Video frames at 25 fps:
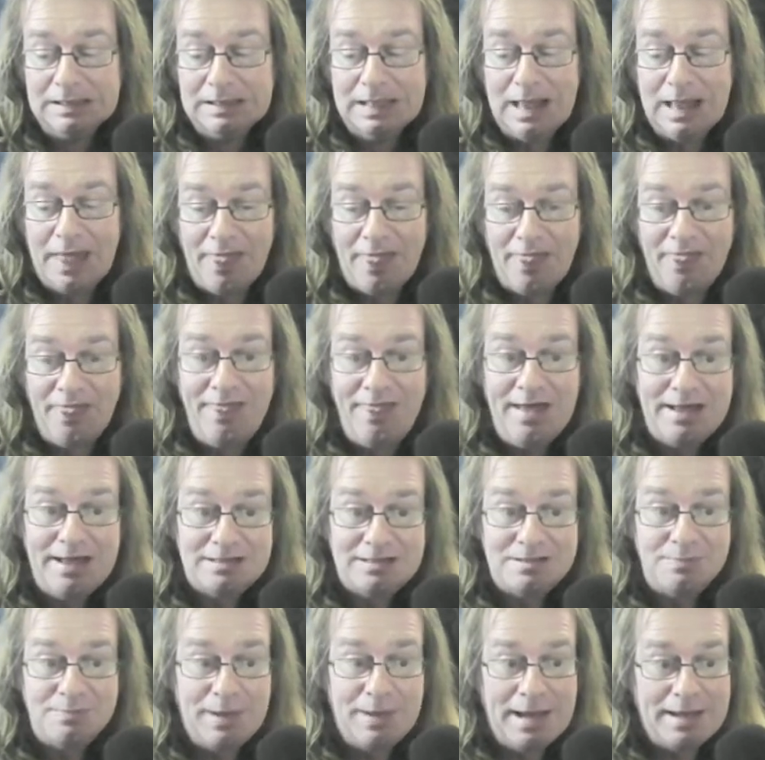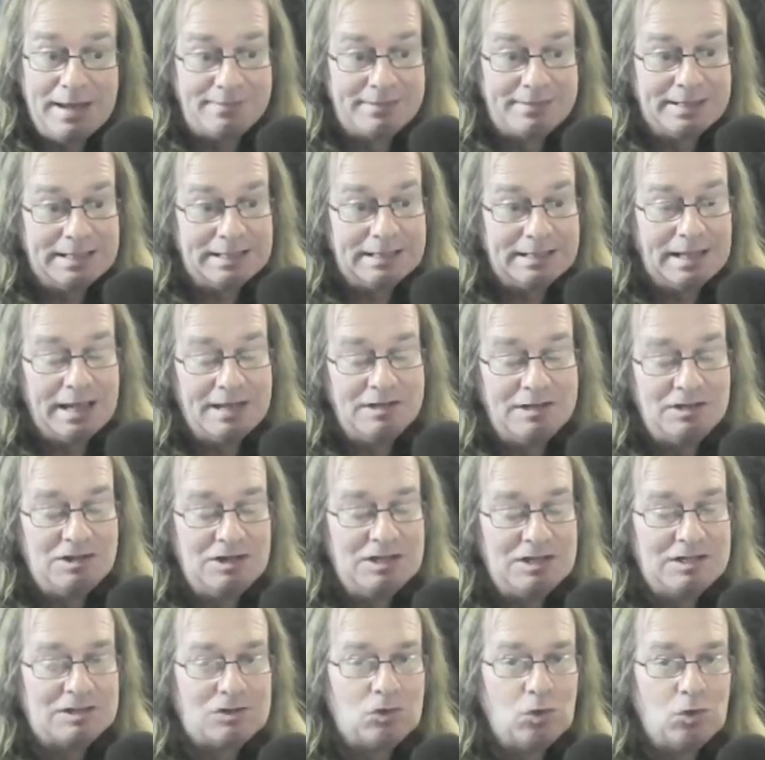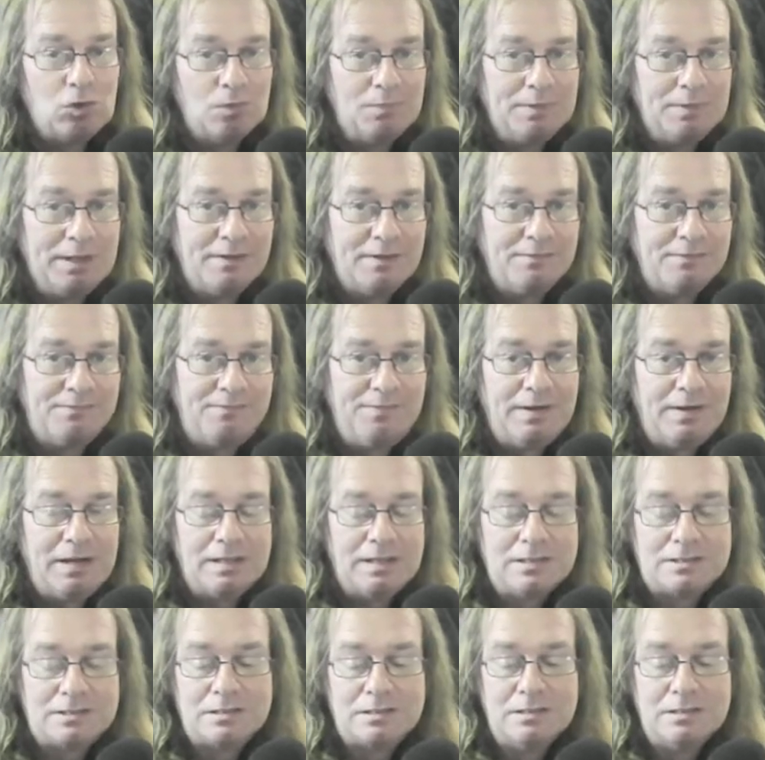that's a bad thing, and you need to cool them down fast.